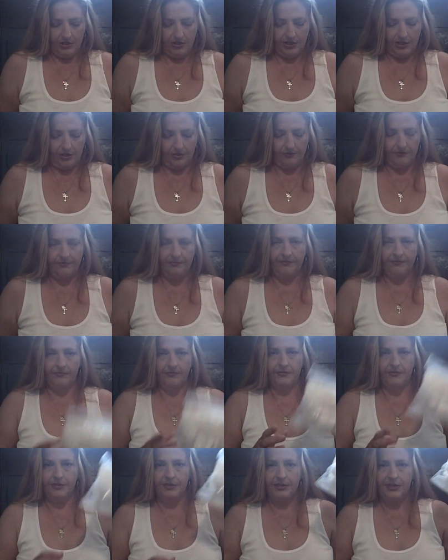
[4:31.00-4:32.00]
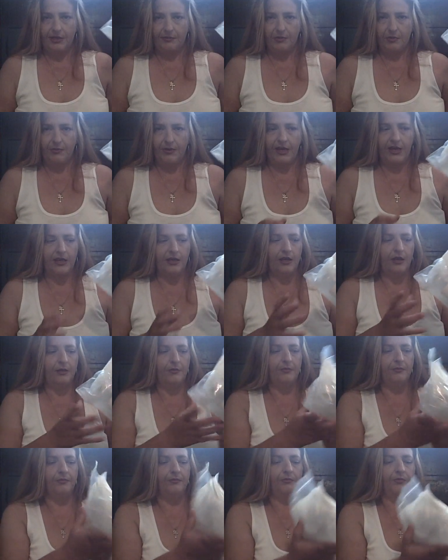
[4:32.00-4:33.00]
So, you tape your bag
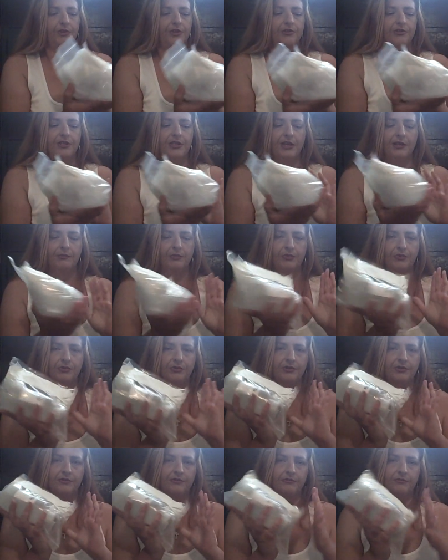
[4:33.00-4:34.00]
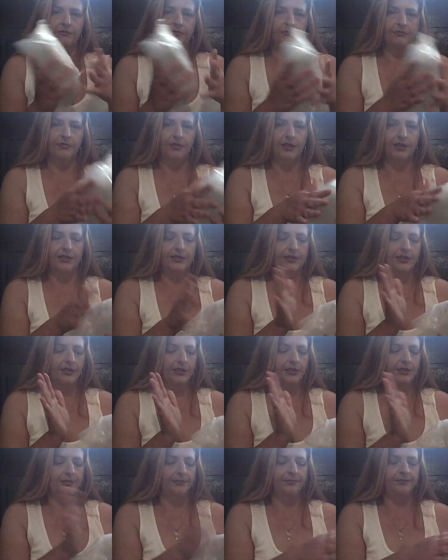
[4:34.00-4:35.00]
up with your samples
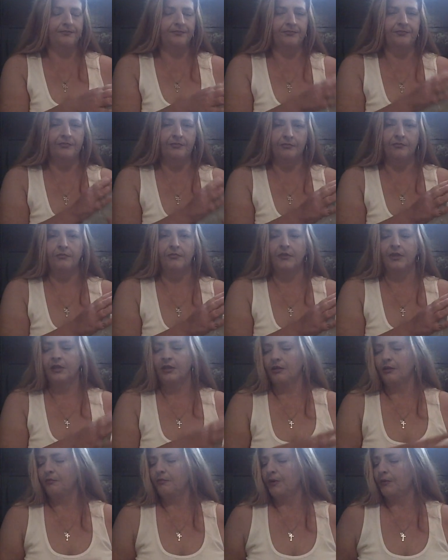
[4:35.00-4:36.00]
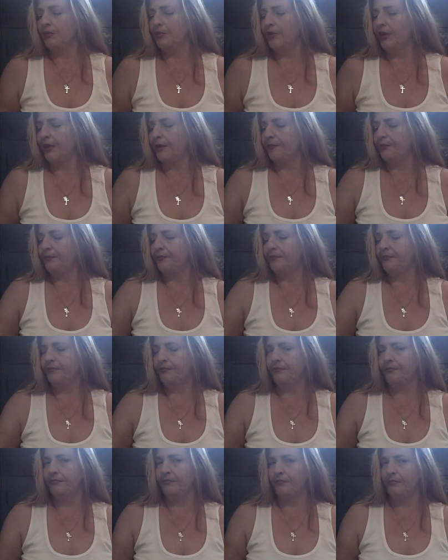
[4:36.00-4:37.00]
inside, bubble wrap,
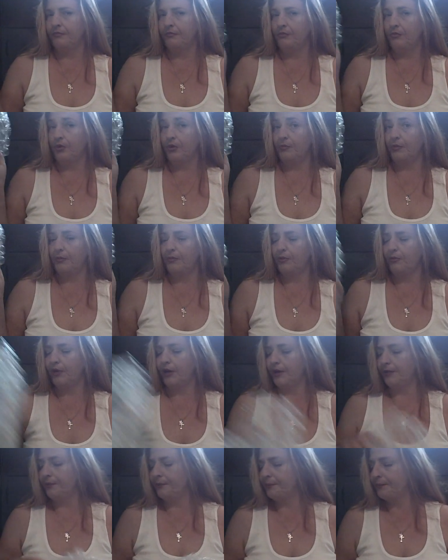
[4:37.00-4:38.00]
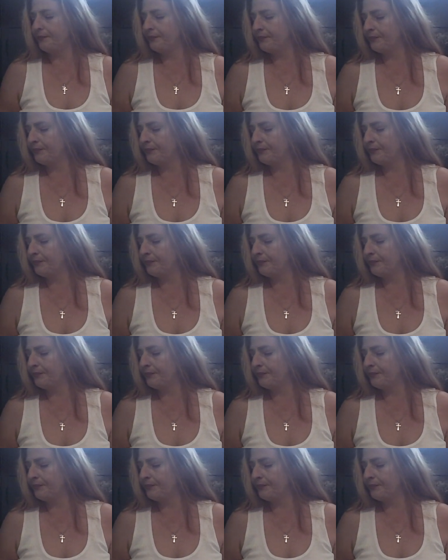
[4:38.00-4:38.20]
more bubble wrap.